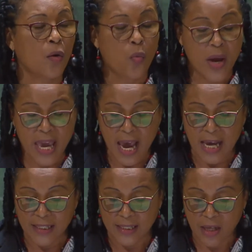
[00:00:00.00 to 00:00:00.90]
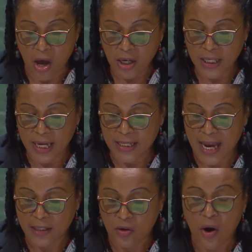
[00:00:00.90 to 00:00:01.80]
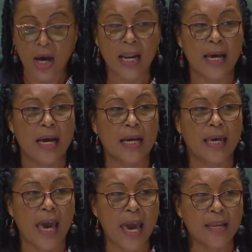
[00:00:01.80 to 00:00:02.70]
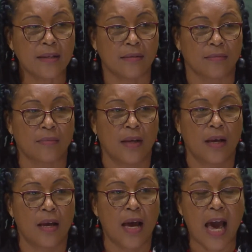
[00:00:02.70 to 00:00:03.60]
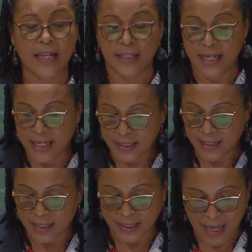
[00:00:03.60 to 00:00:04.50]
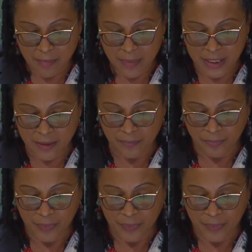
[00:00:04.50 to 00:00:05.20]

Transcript: We are sounding that call again at this assembly.